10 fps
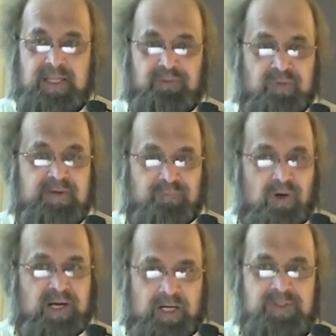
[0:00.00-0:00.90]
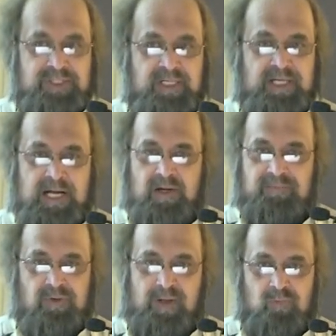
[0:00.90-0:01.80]
Three, four hours in a car
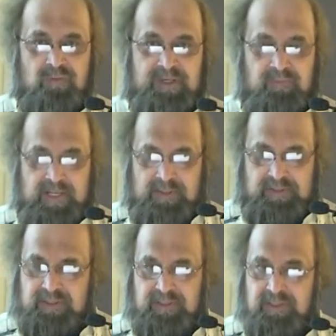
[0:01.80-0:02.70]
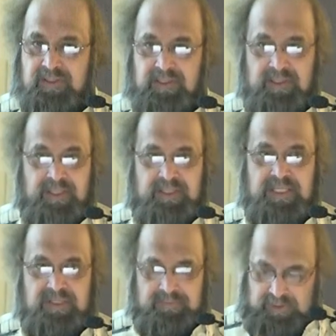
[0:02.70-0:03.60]
of not moving around. Uh, you
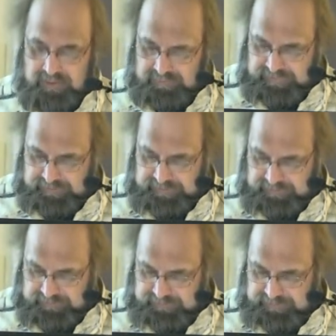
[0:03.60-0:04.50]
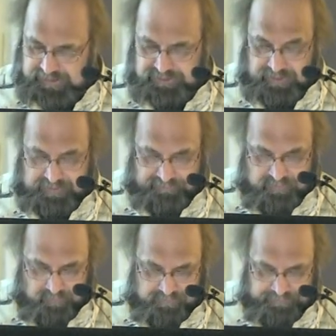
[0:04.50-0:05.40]
need to, you know, it, it's, it gets
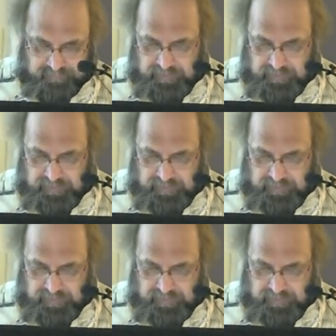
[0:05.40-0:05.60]
uncomfortable.